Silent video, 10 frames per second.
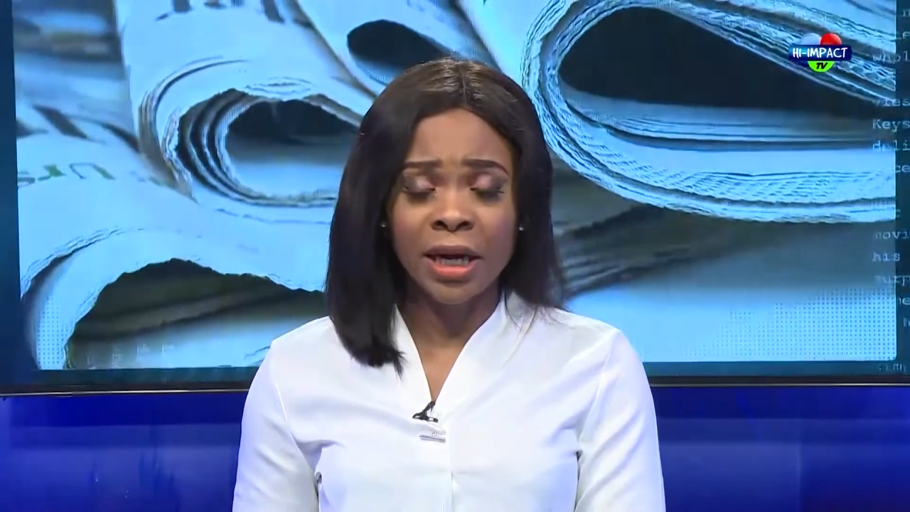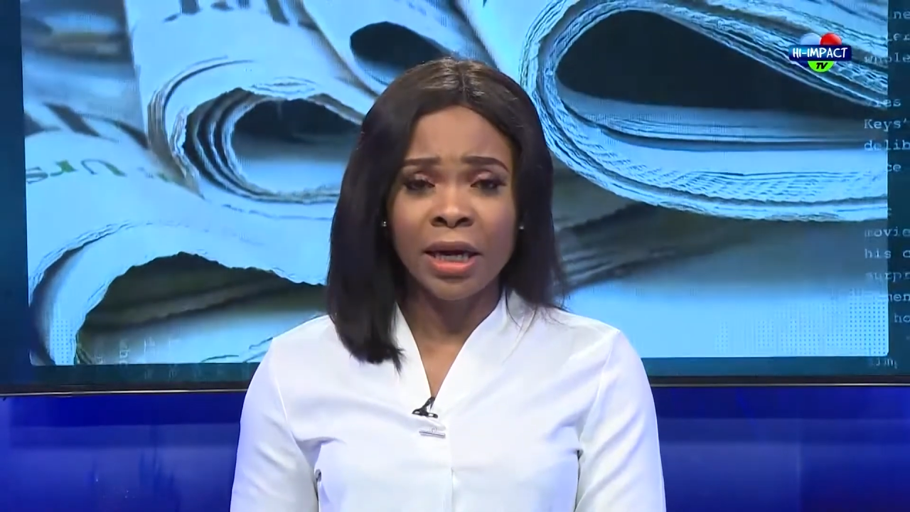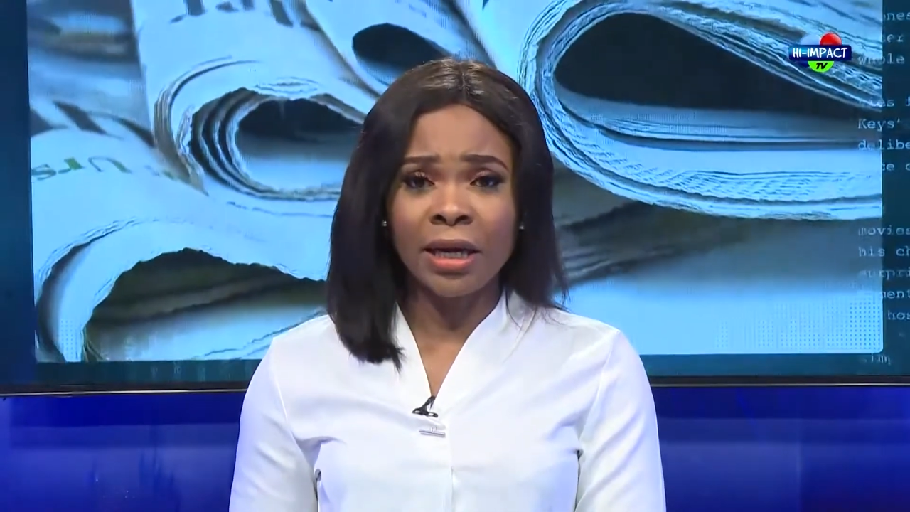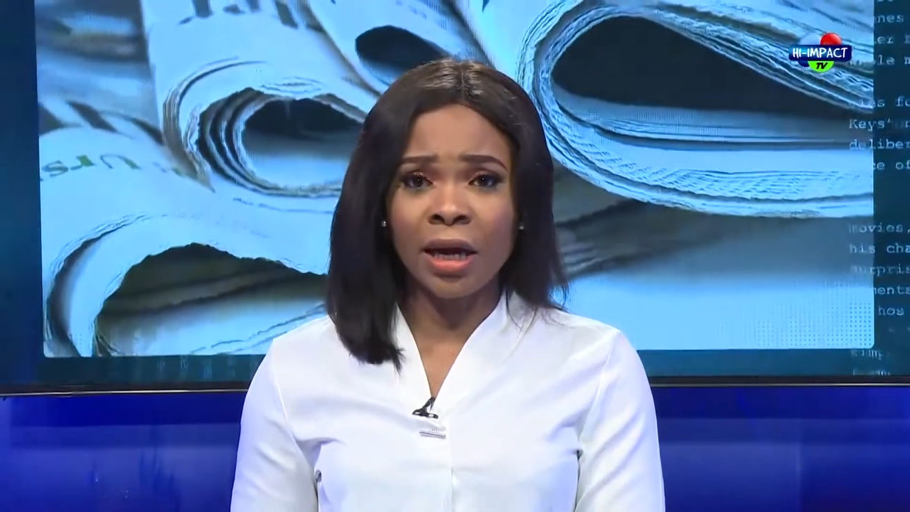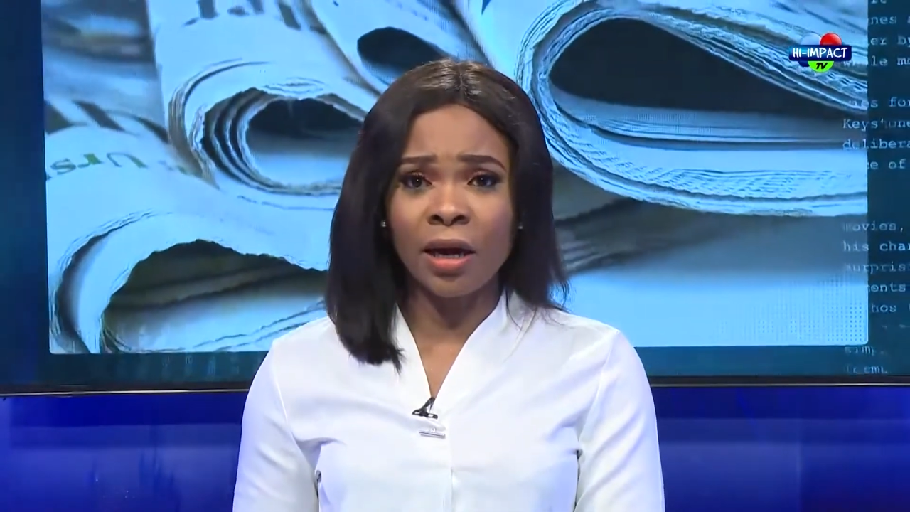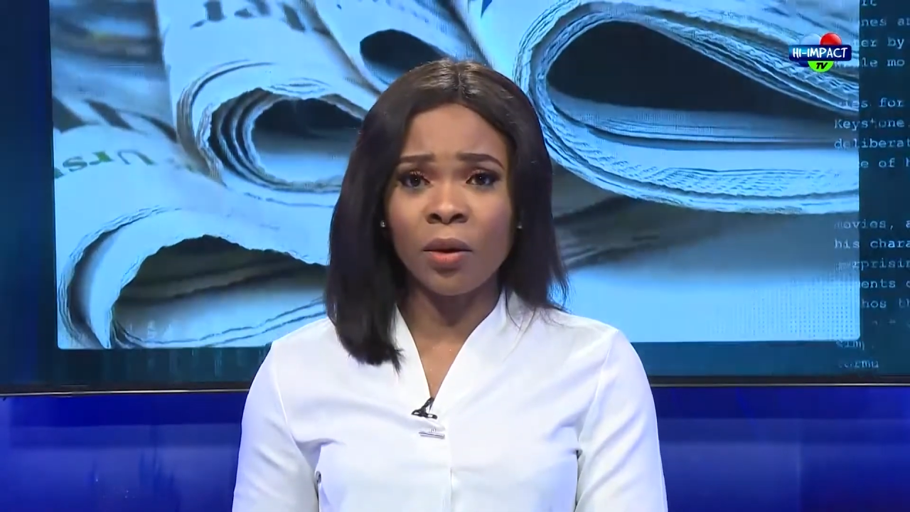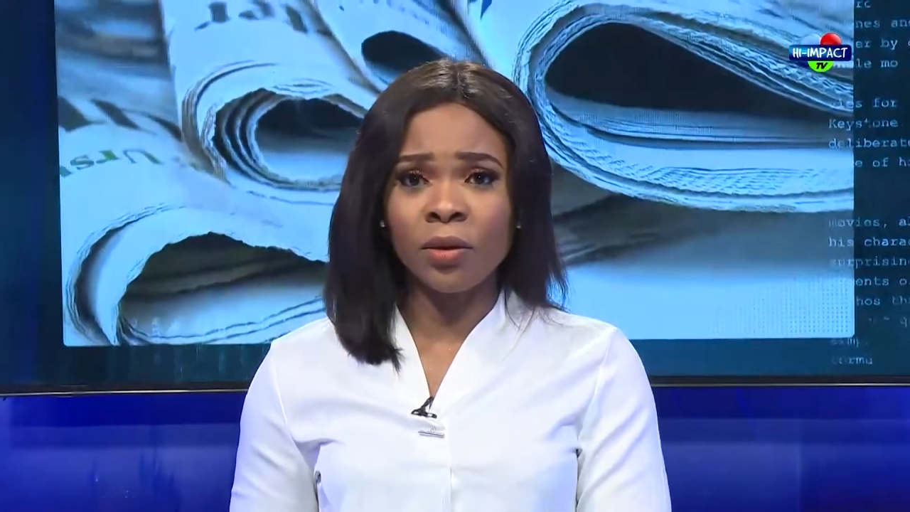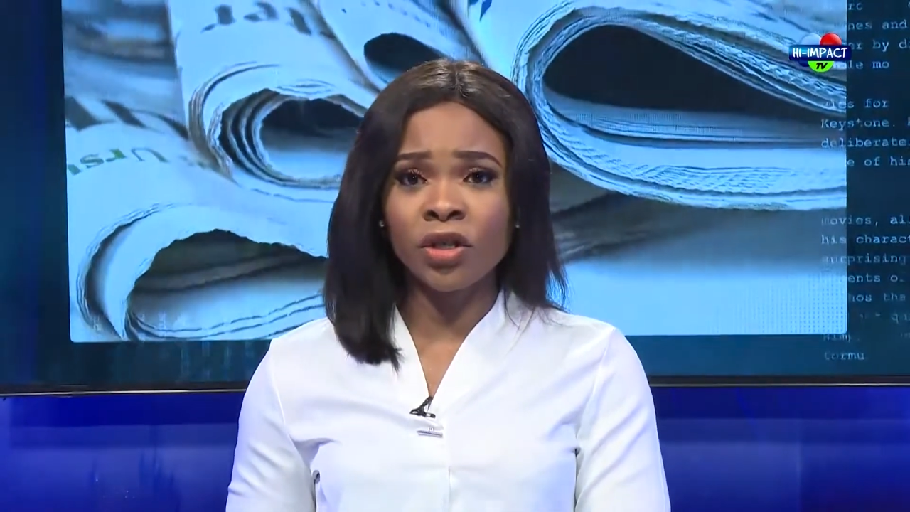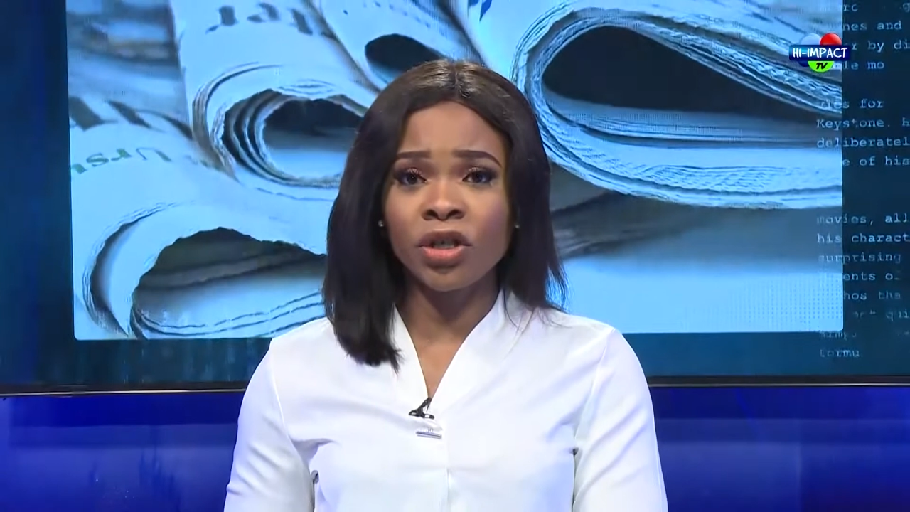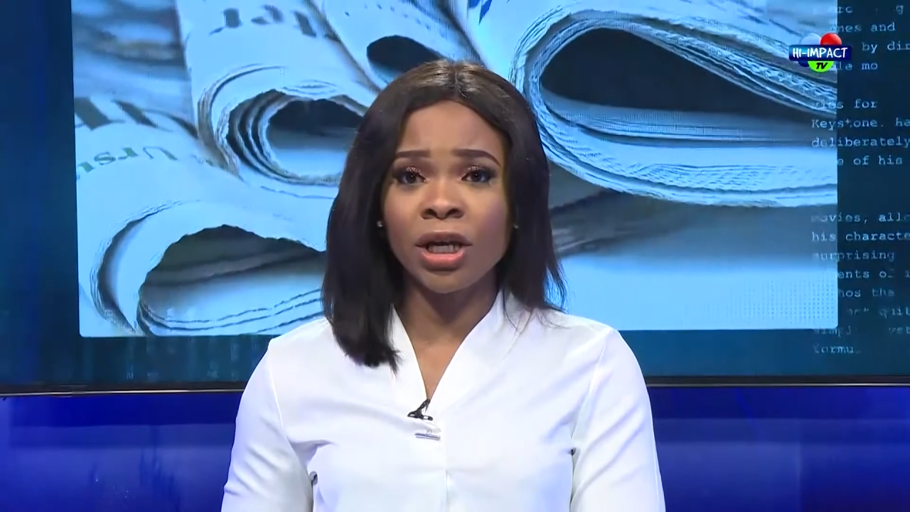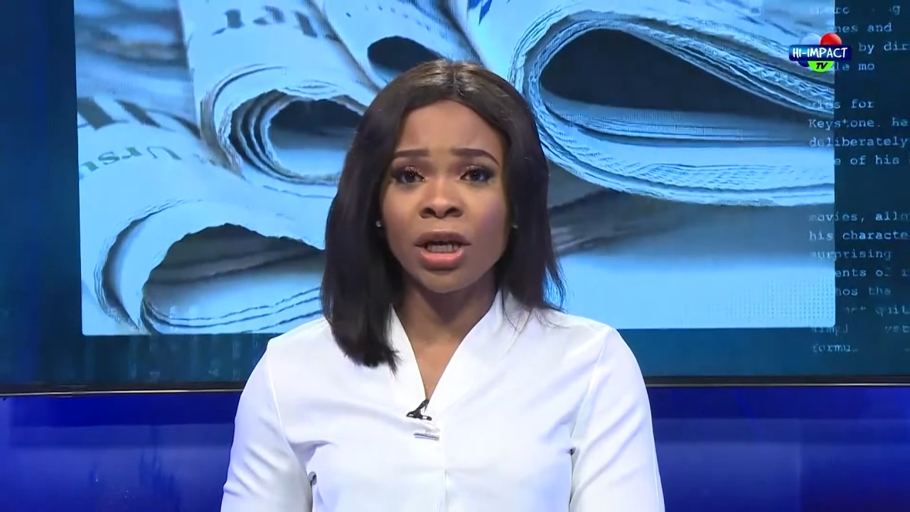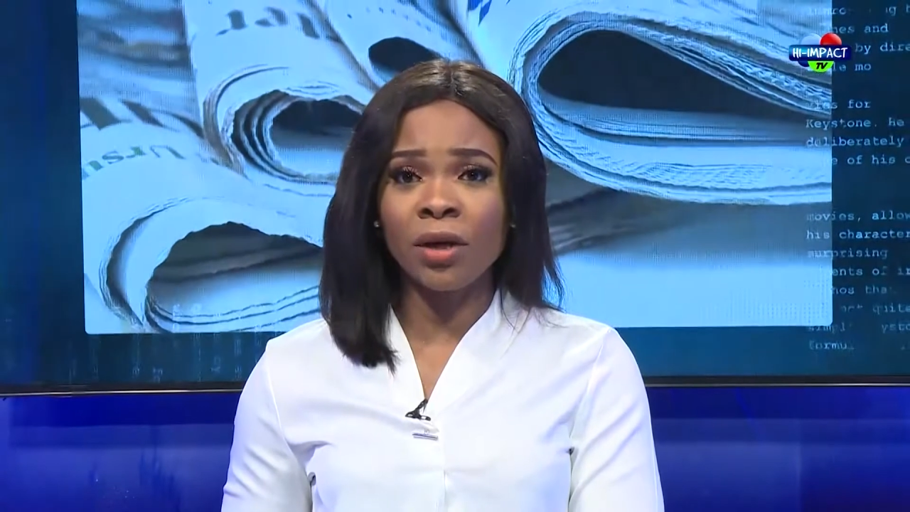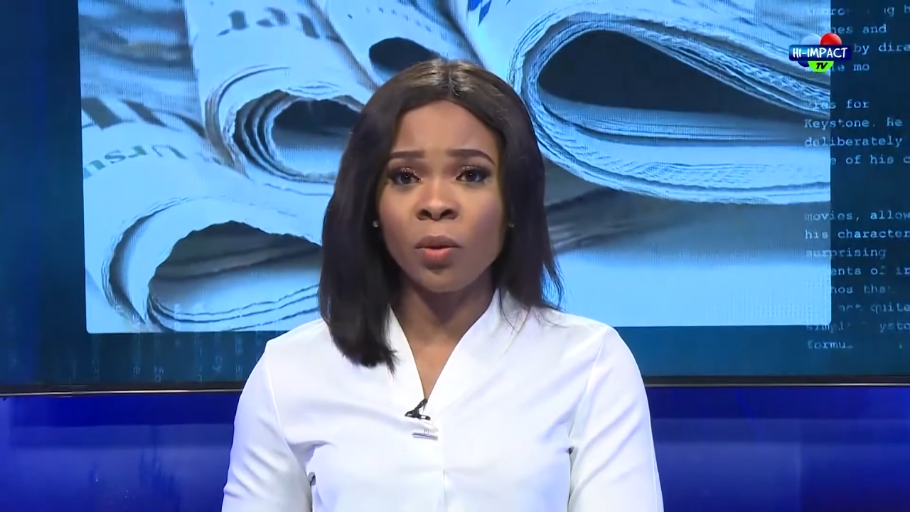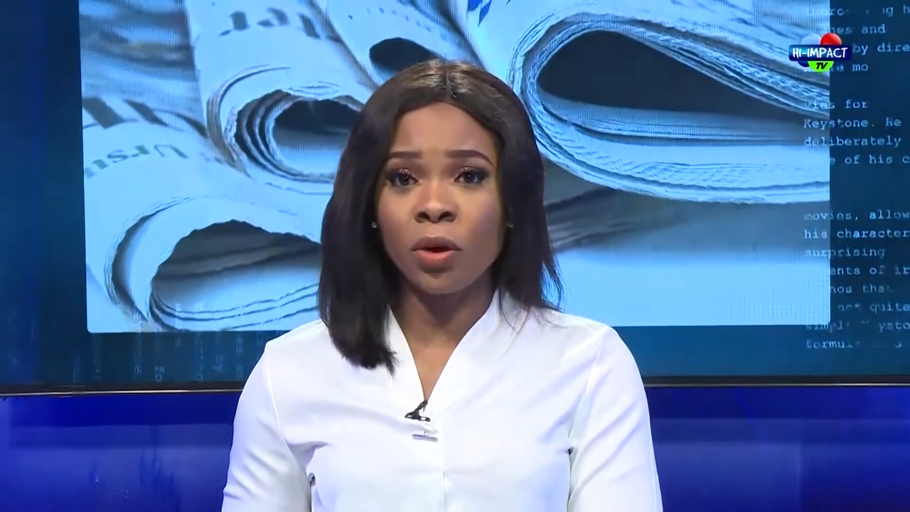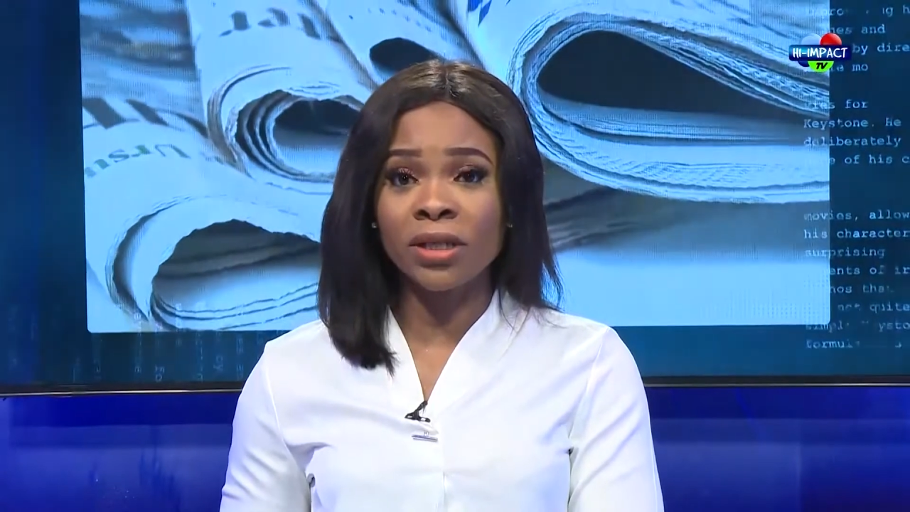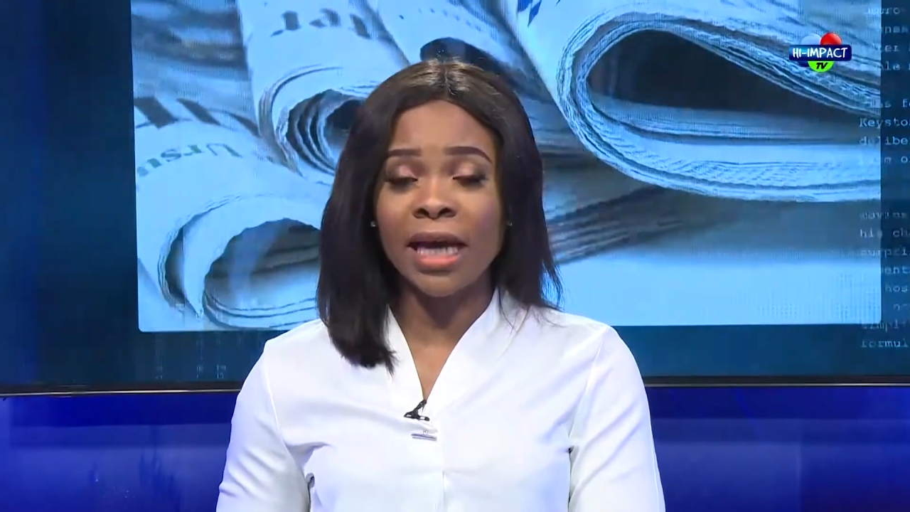Now, she was